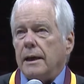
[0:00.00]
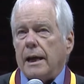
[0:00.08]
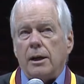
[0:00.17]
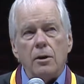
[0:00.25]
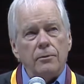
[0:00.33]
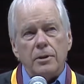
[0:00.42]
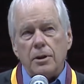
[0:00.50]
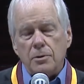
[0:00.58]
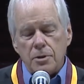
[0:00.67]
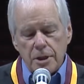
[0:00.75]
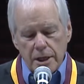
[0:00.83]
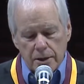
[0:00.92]
And over
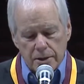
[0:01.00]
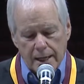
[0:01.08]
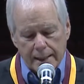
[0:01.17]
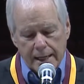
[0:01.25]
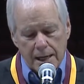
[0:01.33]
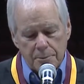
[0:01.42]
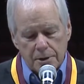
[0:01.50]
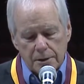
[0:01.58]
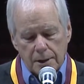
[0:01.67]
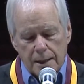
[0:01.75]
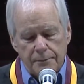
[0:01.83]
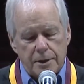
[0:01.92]
those years, I came to
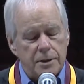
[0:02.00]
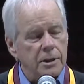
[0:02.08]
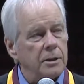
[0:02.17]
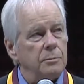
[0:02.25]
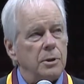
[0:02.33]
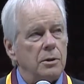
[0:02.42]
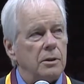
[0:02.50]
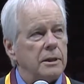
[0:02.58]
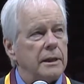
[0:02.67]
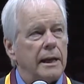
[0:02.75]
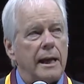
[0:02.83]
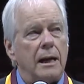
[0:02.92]
love this
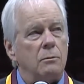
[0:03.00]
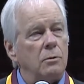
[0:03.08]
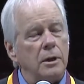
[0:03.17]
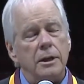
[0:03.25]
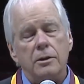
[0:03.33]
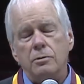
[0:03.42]
community and I wanted